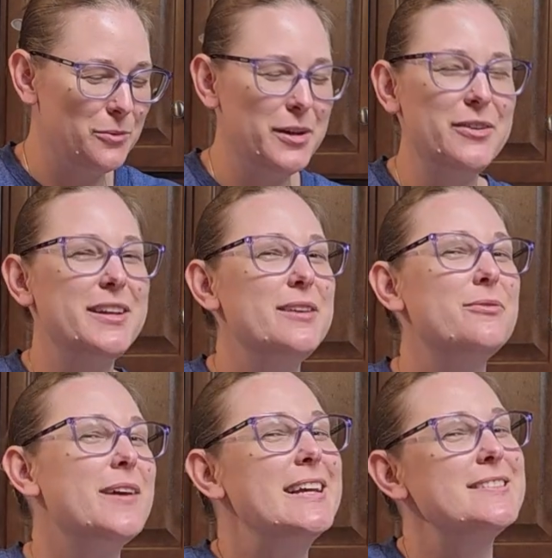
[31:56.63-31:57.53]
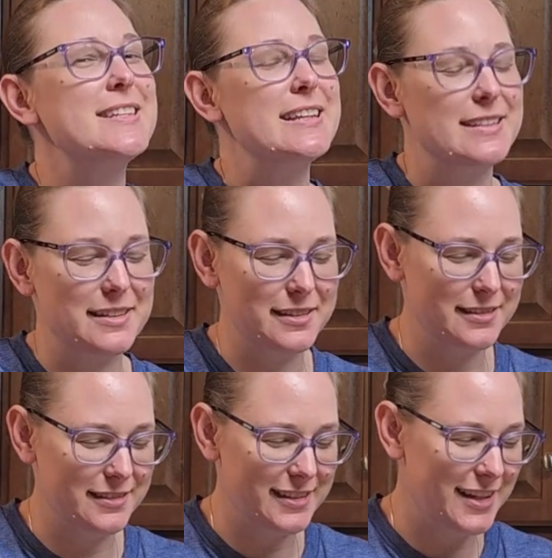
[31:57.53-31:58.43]
We don't get fancy in
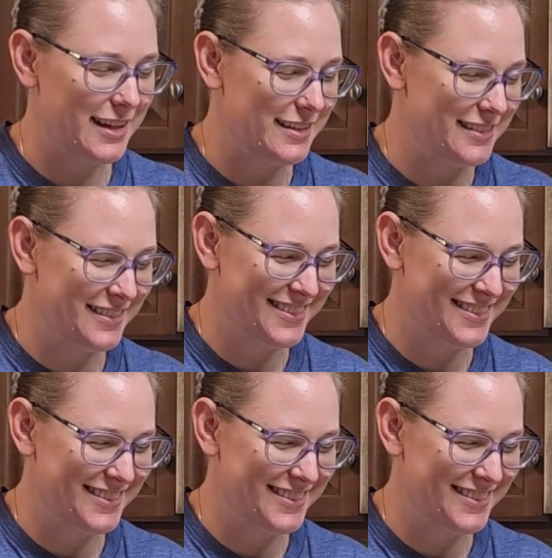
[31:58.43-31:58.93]
here, okay?